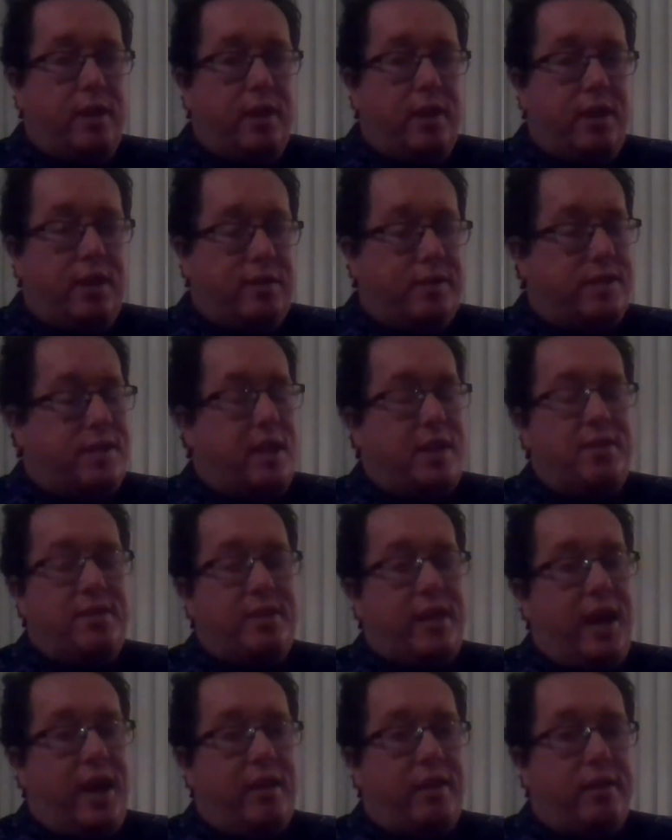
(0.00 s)
He stayed
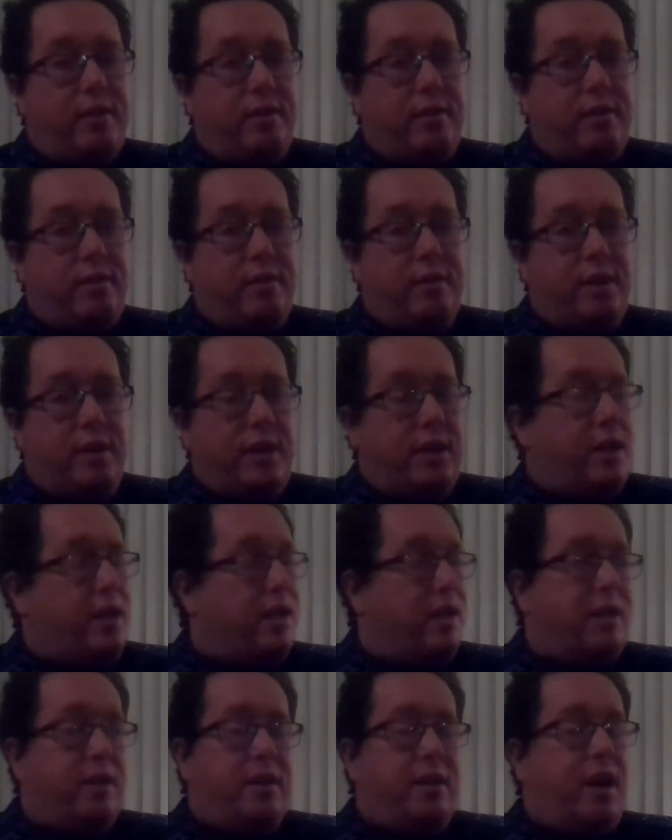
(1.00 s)
silent. He
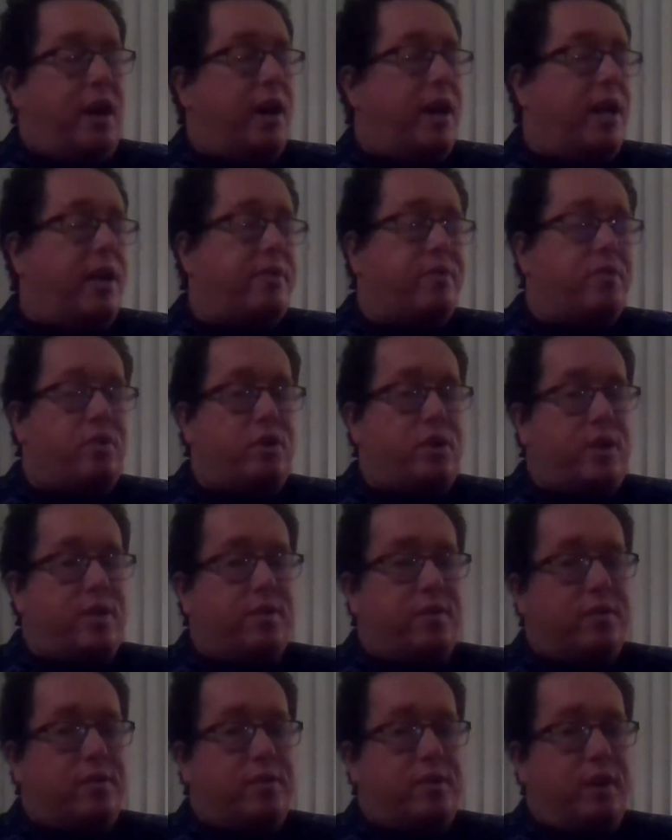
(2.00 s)
did not answer
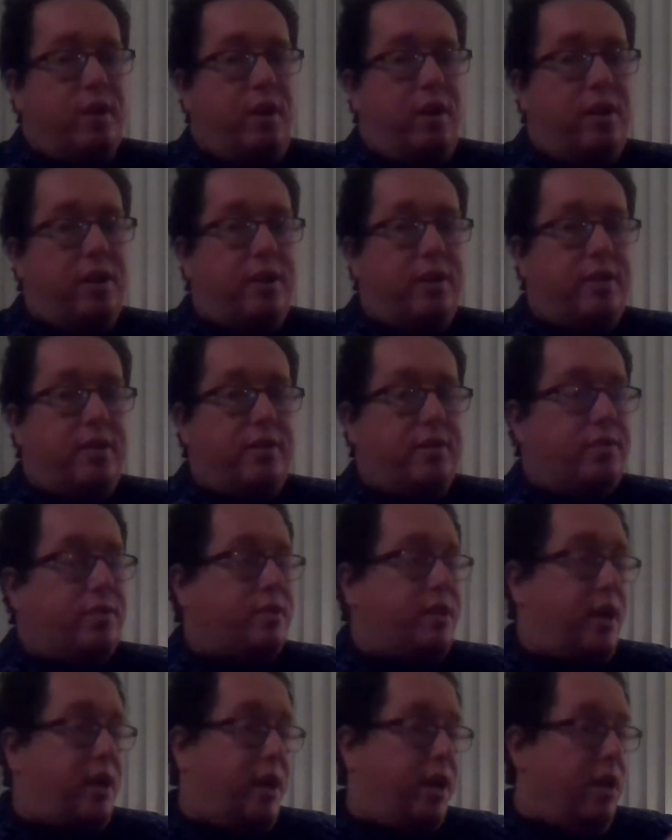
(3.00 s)
Jesus at all. He didn't
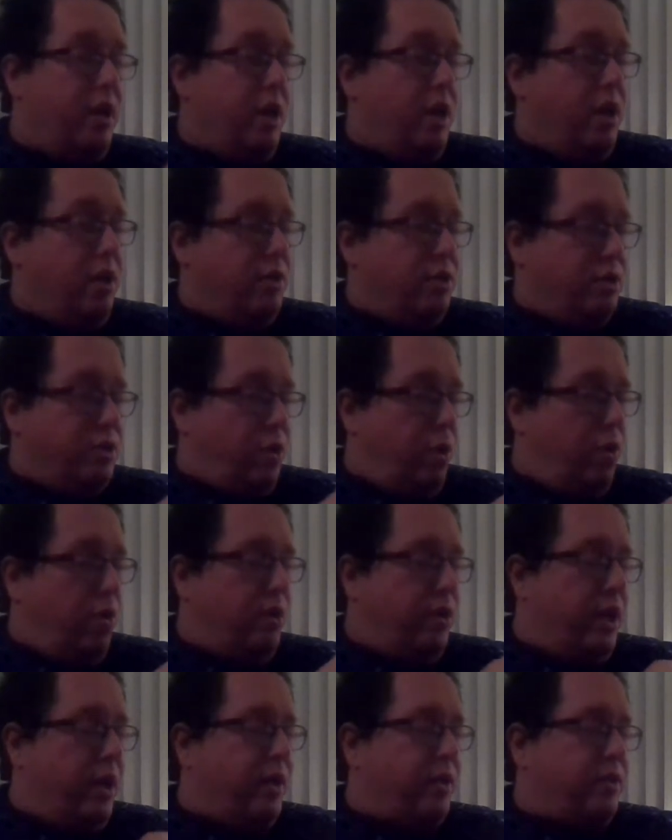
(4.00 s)
say, just
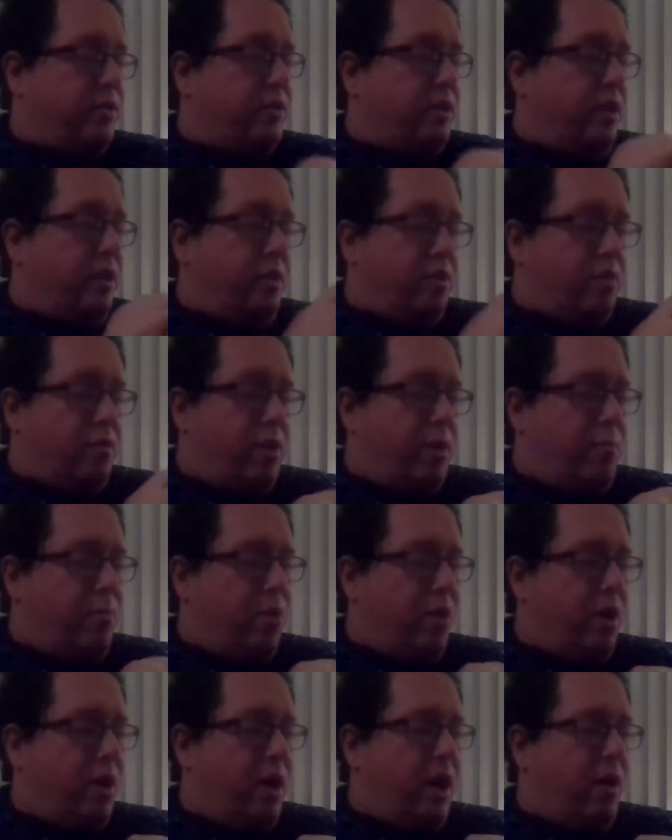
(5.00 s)
hold on, son, 3
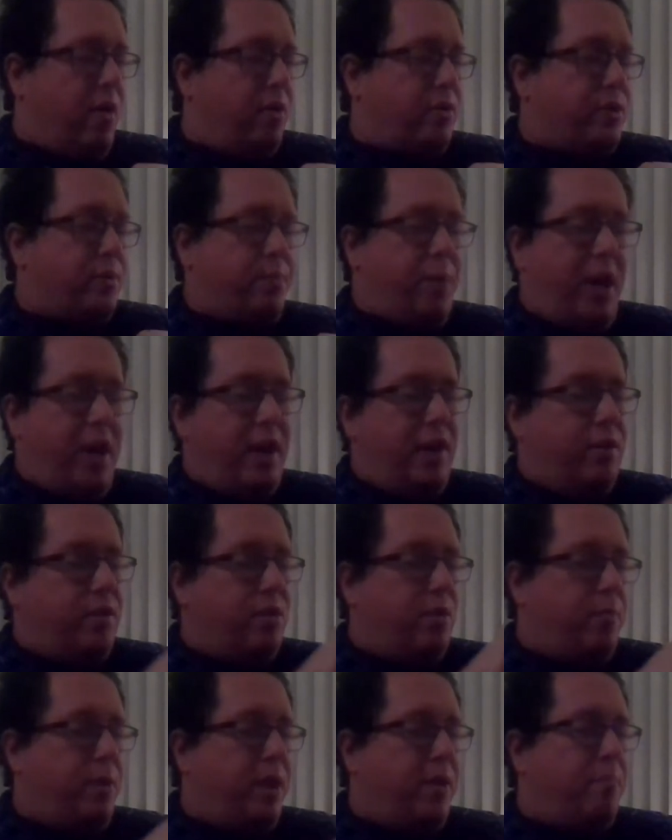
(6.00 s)
more hours of pain and
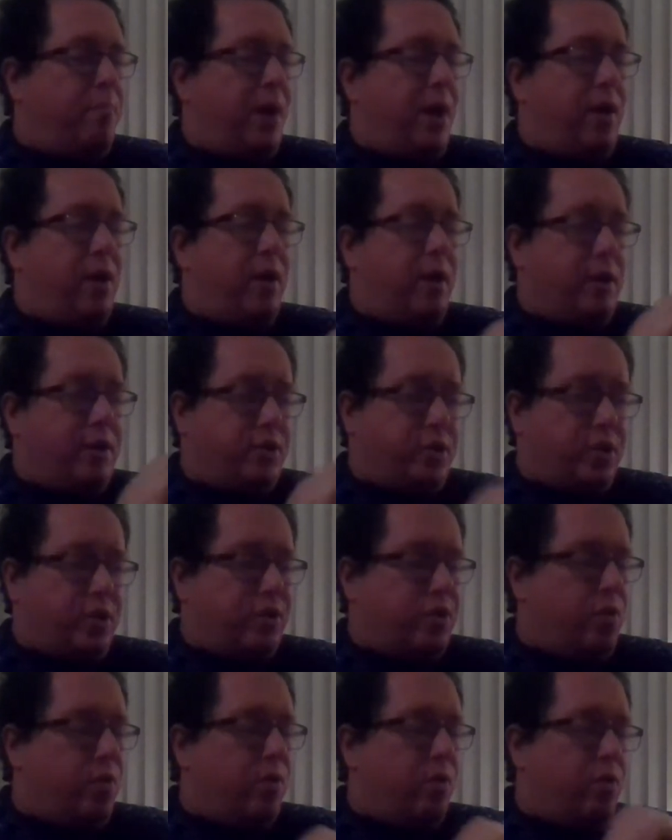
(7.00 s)
you'll be in paradise. You're
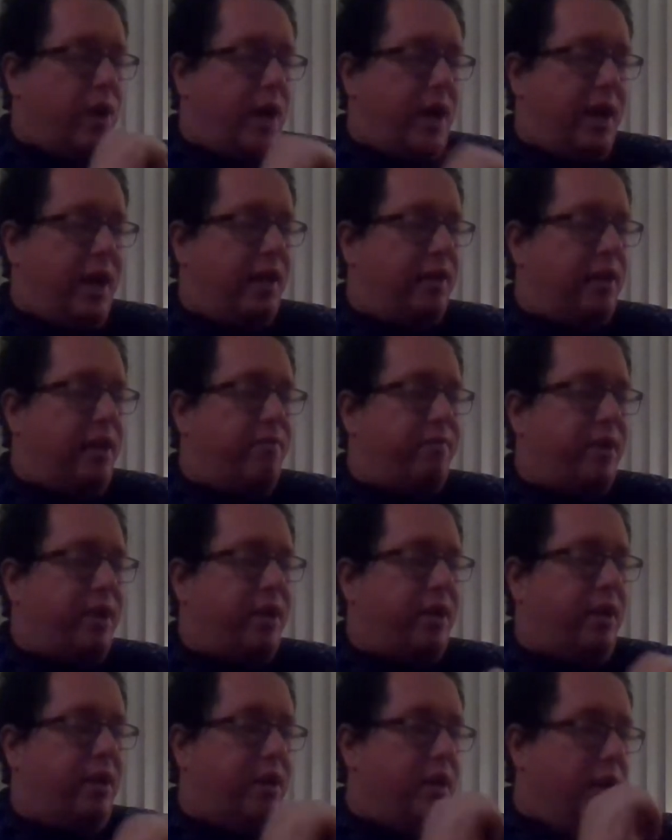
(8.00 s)
doing great. I love
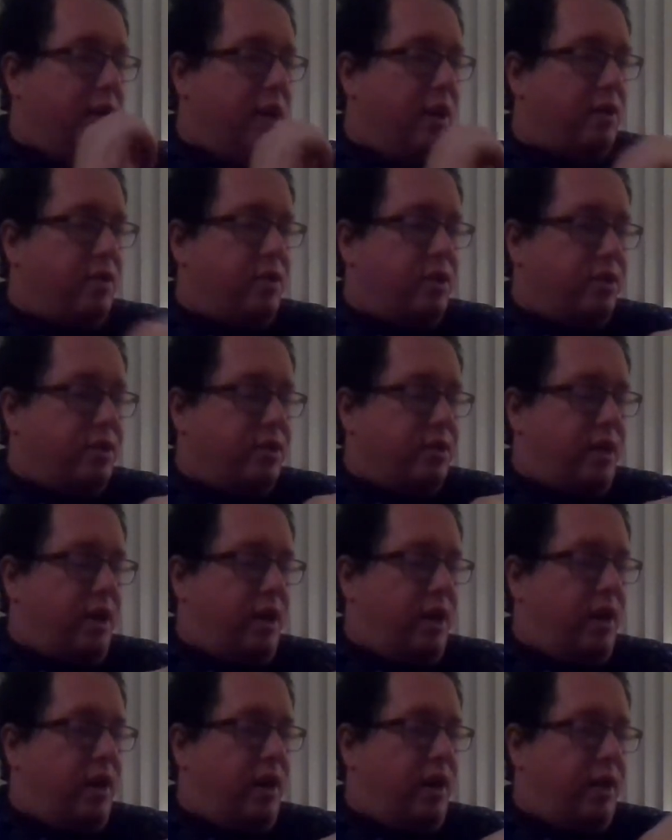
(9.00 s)
you. Just,
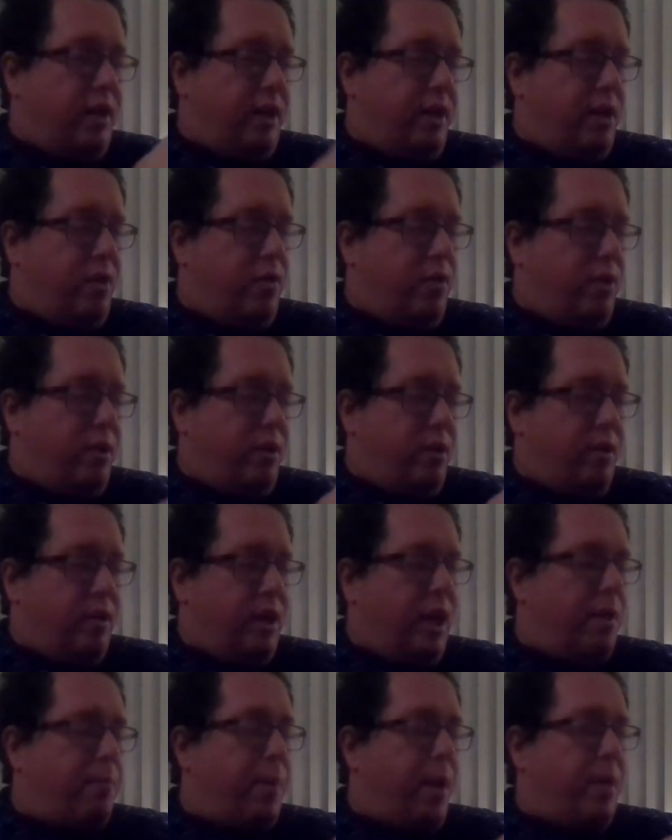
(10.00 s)
you
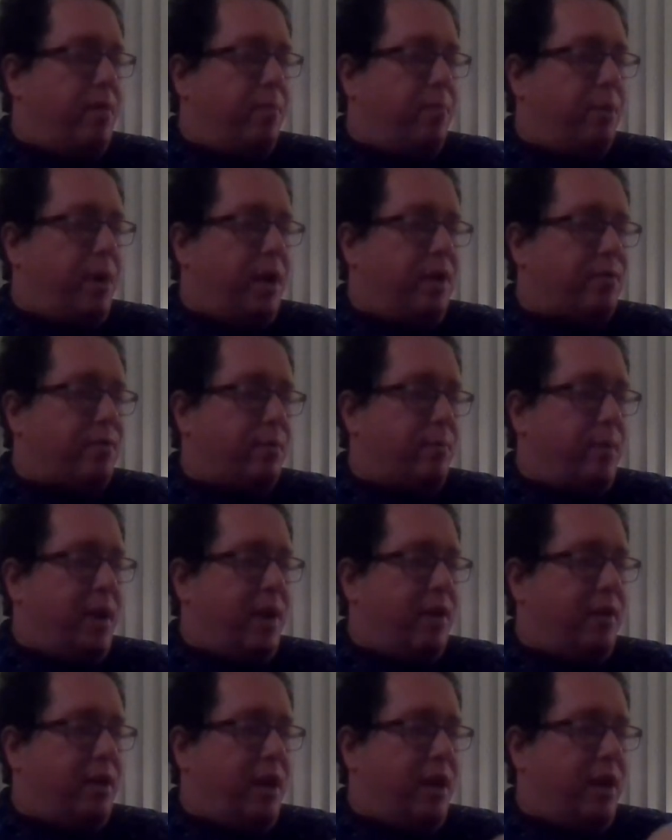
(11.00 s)
got to pay the price for
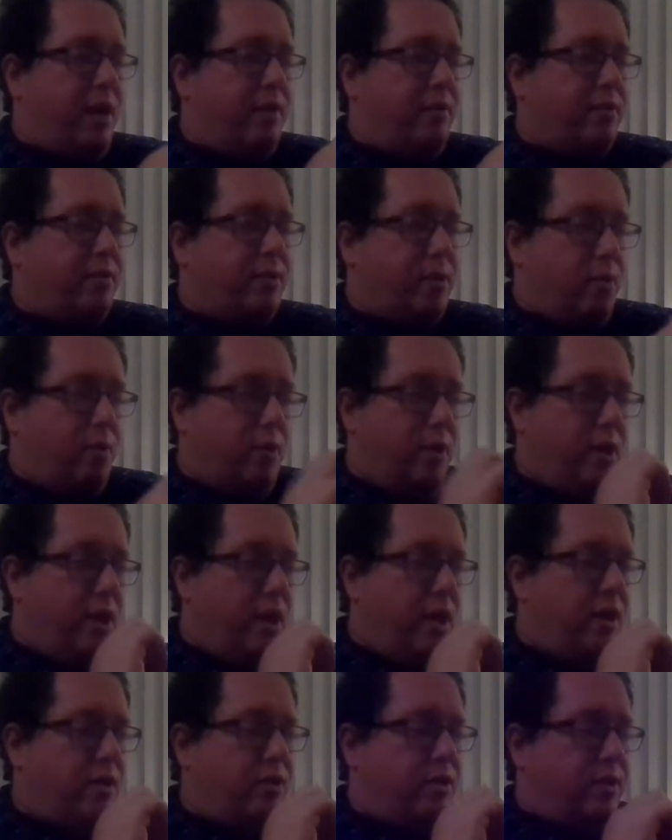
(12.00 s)
mankind, so
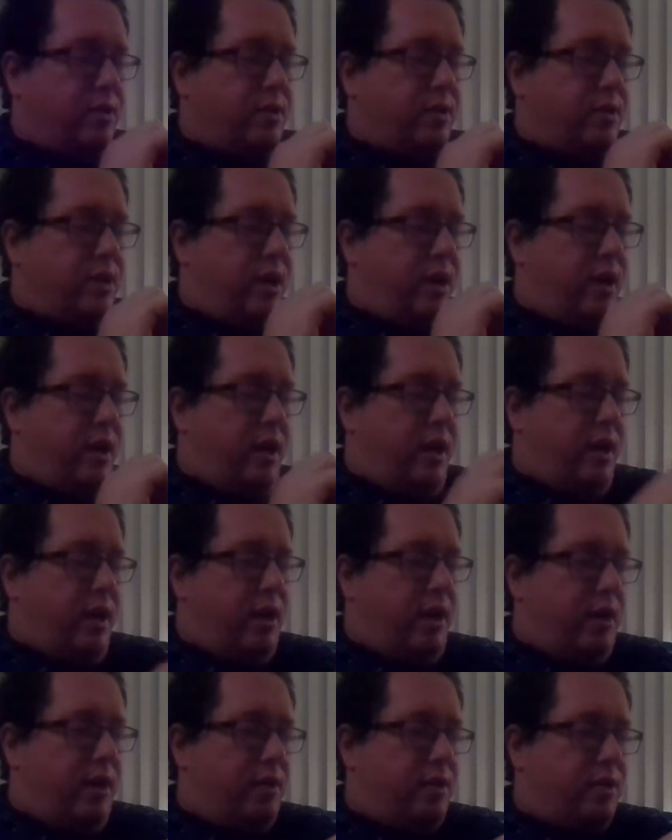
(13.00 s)
just
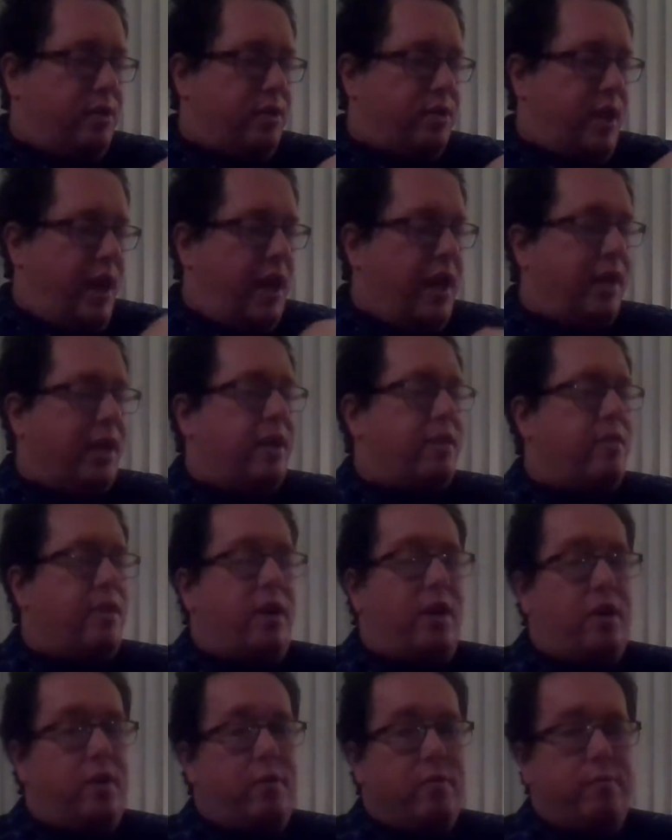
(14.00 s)
hang in
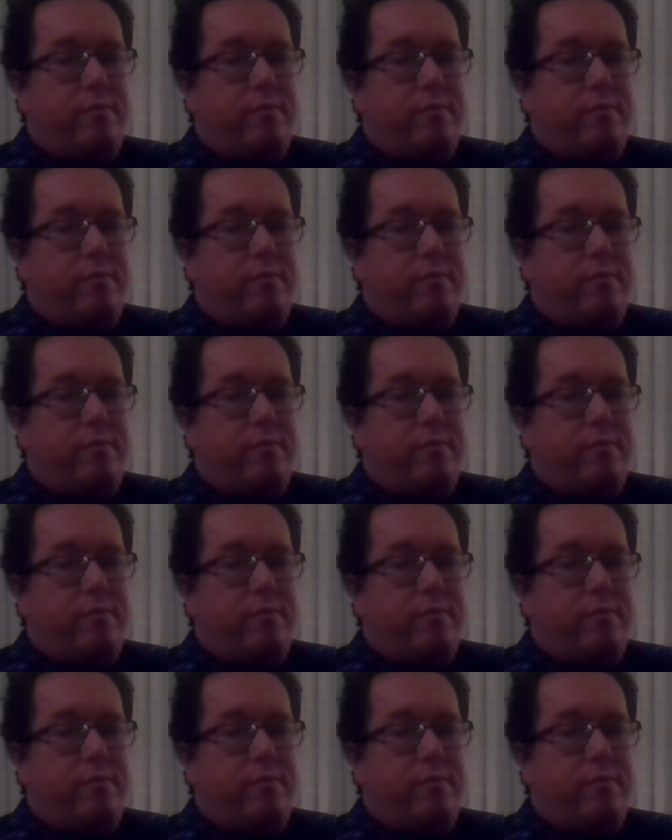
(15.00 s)
there.